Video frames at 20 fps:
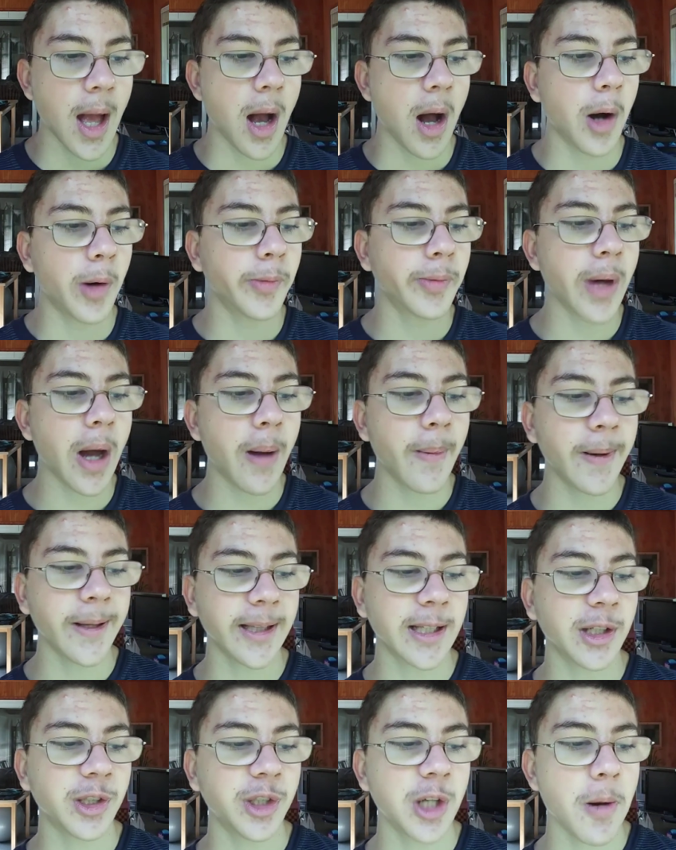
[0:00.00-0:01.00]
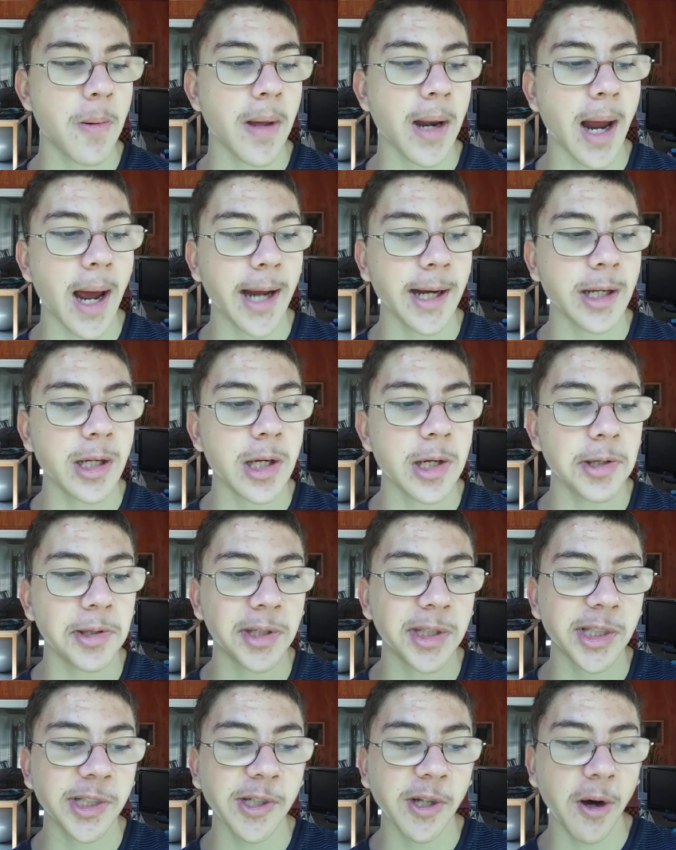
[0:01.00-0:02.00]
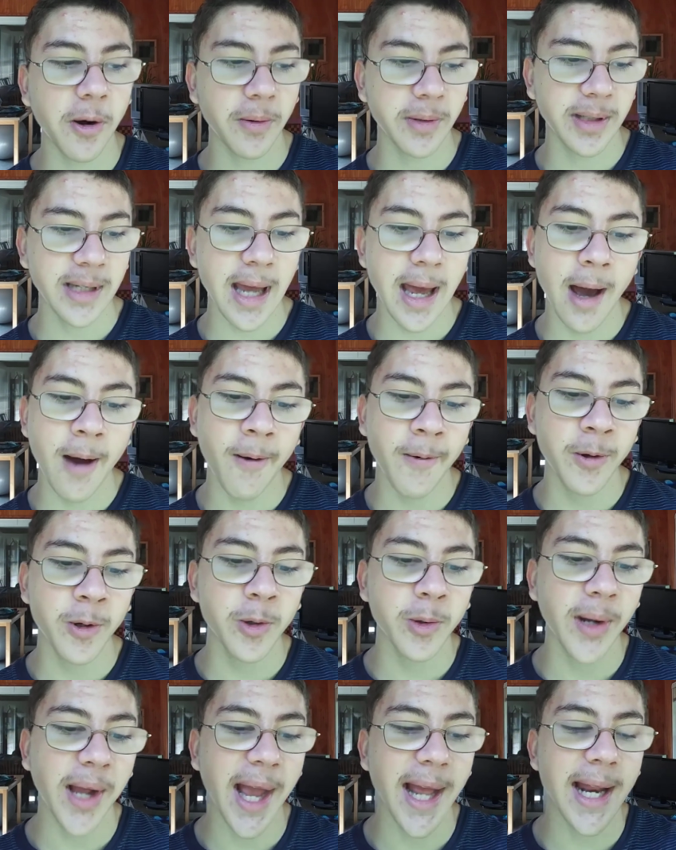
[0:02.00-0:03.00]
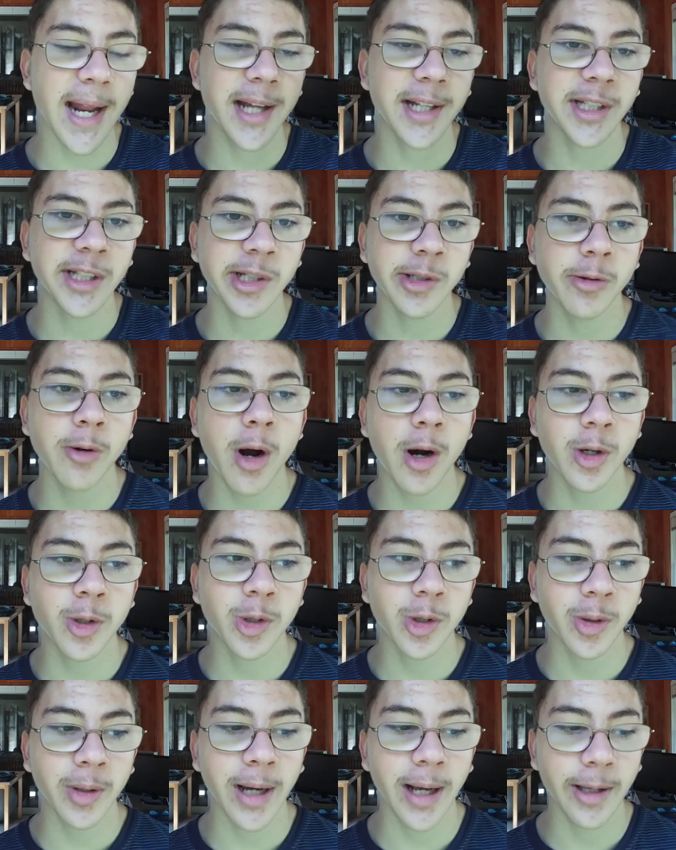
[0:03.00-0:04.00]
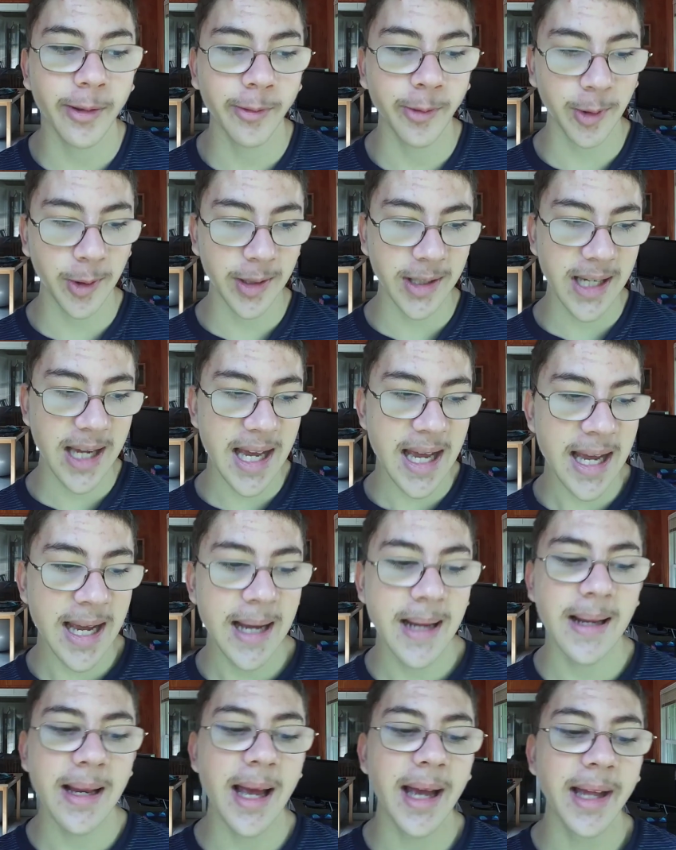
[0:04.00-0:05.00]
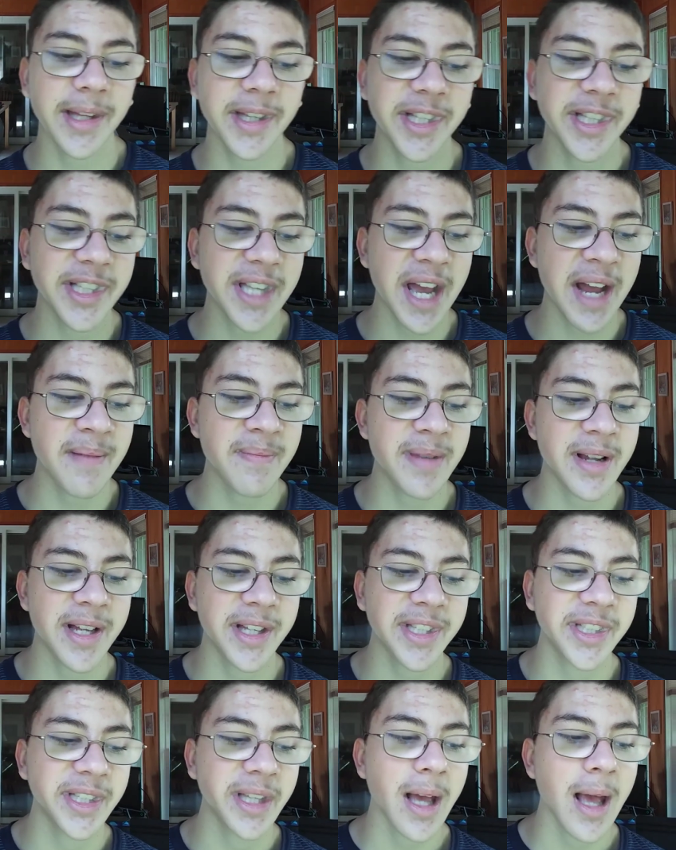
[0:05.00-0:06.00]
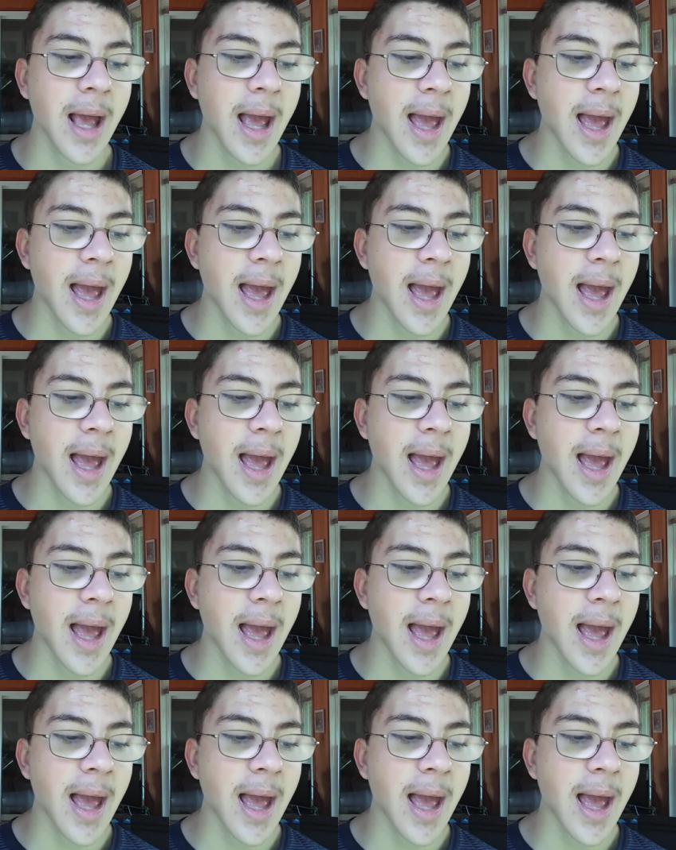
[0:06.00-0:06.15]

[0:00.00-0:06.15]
Allowing the Gemini to slow down, create a structure and routine and sameness,